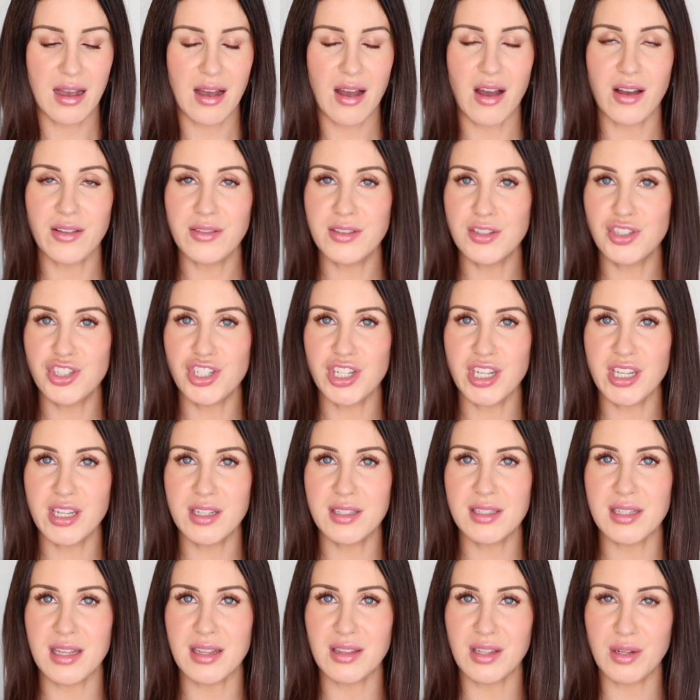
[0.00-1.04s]
On the
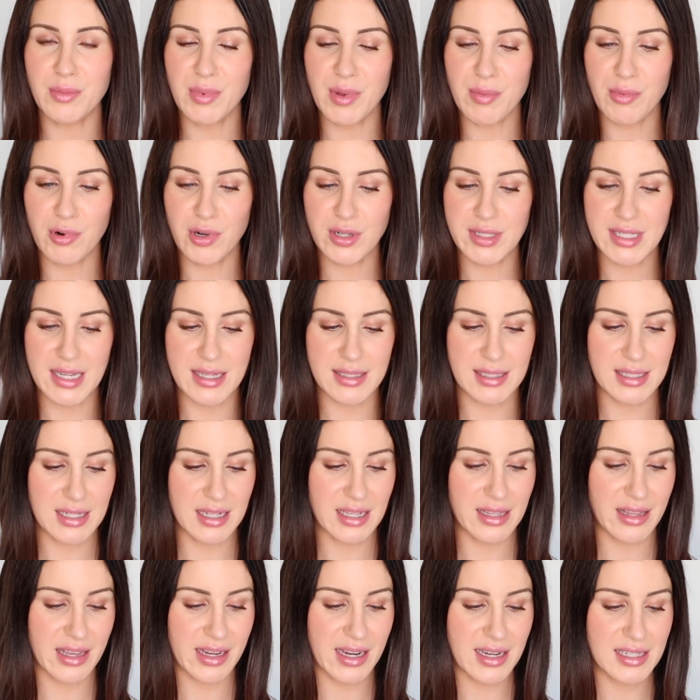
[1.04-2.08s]
cheeks, a little bit more
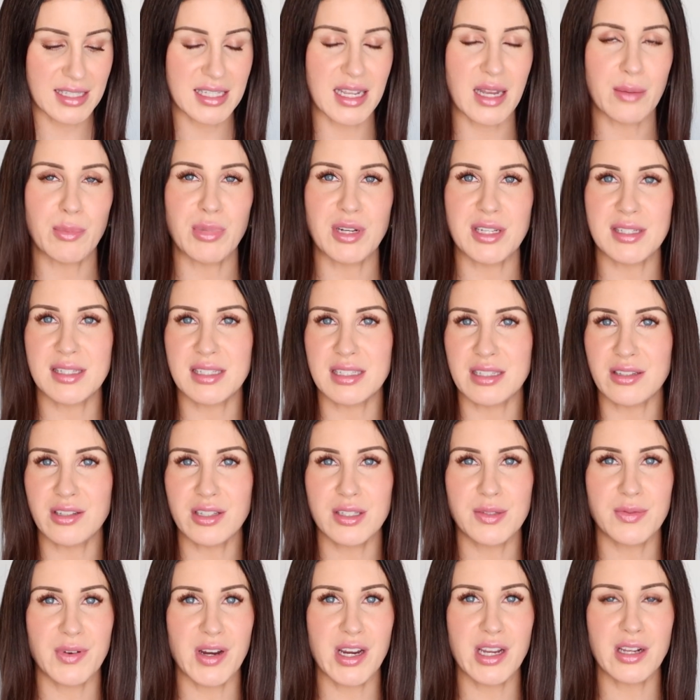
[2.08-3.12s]
intensity, like I said, but it still
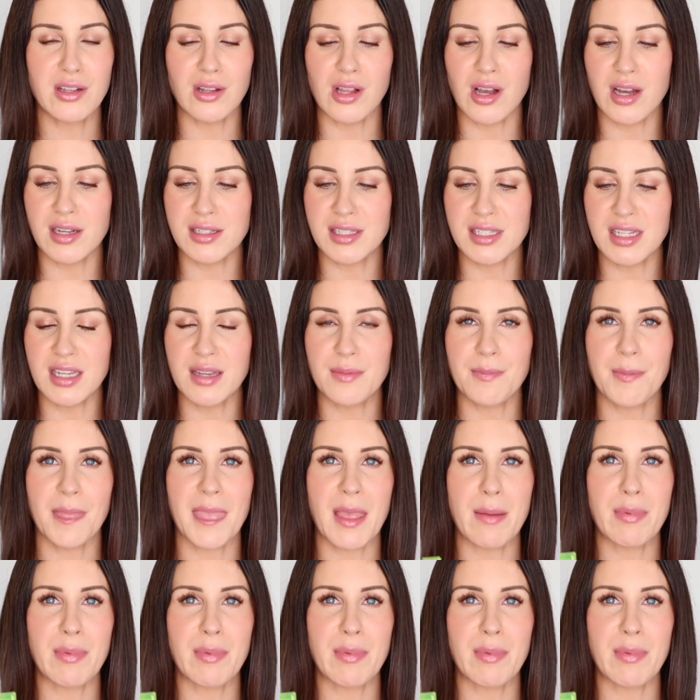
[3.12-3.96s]
looks very glossy.